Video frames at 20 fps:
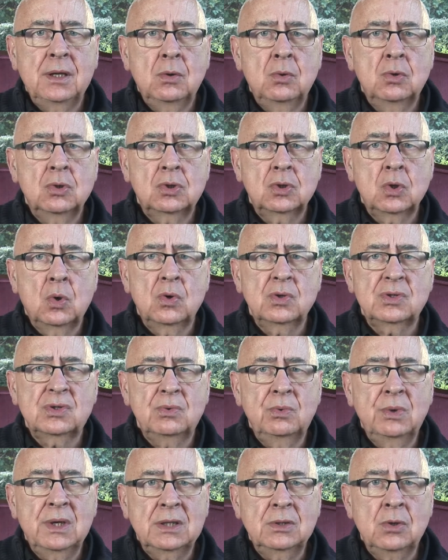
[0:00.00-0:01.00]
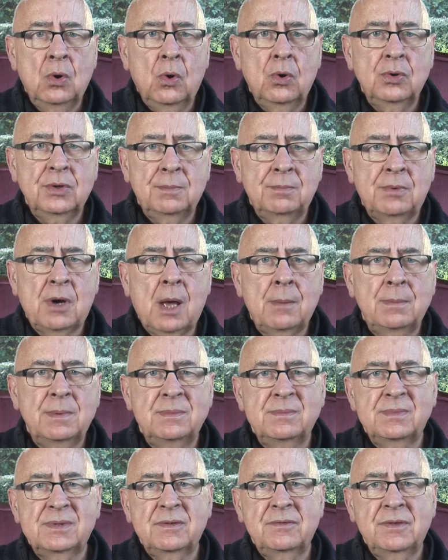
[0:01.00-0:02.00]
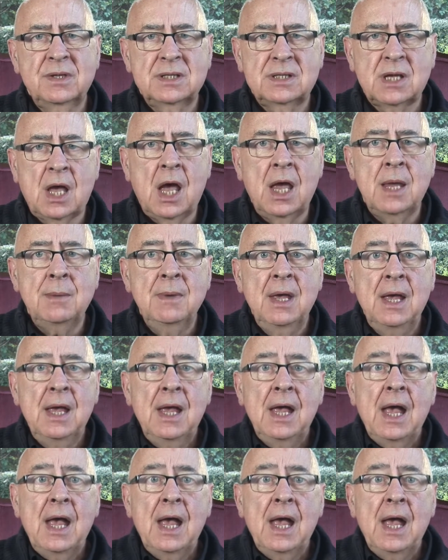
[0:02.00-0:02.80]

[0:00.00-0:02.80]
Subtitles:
who chose to ignore the problems of the time,